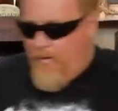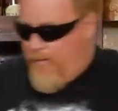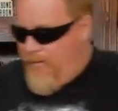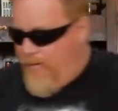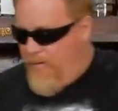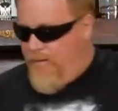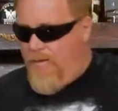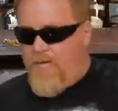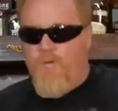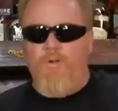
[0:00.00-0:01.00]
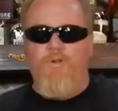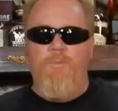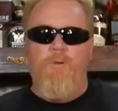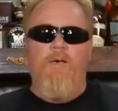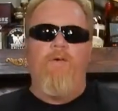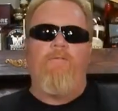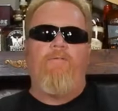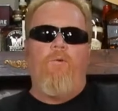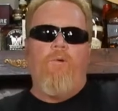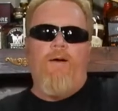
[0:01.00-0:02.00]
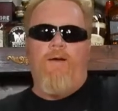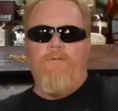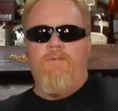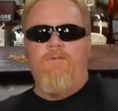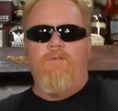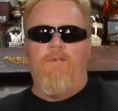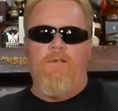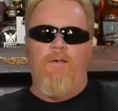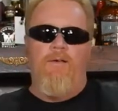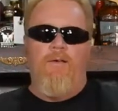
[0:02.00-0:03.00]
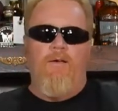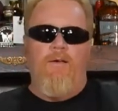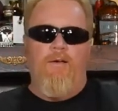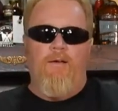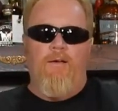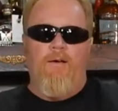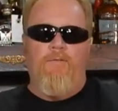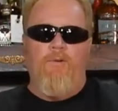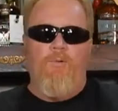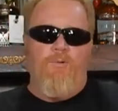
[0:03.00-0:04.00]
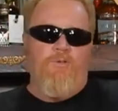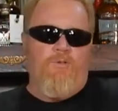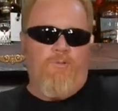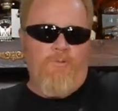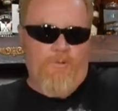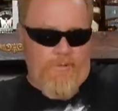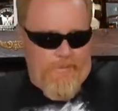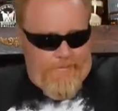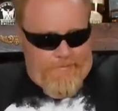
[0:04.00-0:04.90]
And then it's going to be 4 ounces of the orange juice.